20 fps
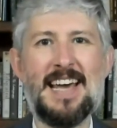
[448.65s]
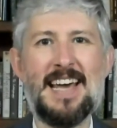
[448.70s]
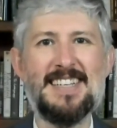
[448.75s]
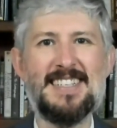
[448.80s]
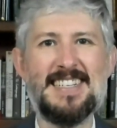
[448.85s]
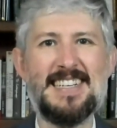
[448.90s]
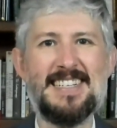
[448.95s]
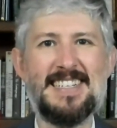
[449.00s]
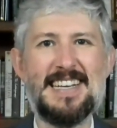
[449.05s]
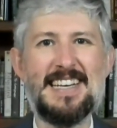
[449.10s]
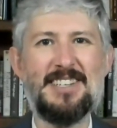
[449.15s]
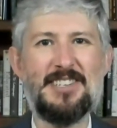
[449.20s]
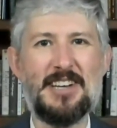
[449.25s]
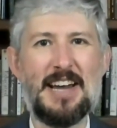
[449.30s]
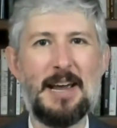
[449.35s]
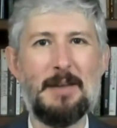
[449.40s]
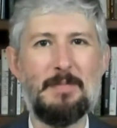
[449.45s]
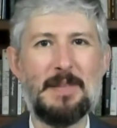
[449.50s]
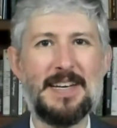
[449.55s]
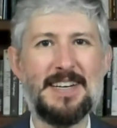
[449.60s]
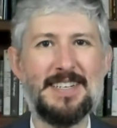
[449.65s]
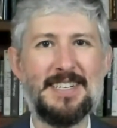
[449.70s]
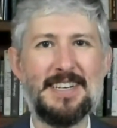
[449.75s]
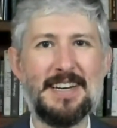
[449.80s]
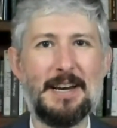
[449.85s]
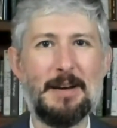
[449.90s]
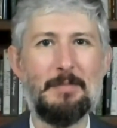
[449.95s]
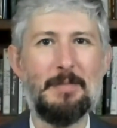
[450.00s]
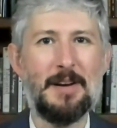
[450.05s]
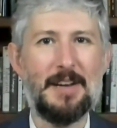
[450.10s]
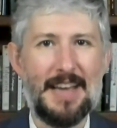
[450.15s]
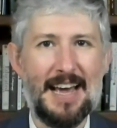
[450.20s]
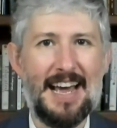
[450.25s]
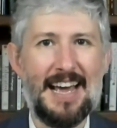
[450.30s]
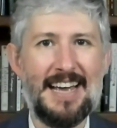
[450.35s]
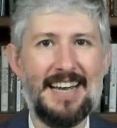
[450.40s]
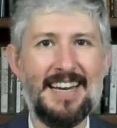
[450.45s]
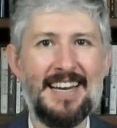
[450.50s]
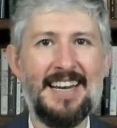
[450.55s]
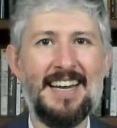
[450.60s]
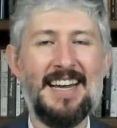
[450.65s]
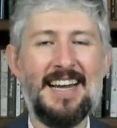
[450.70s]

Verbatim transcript: the SEC championship, okay?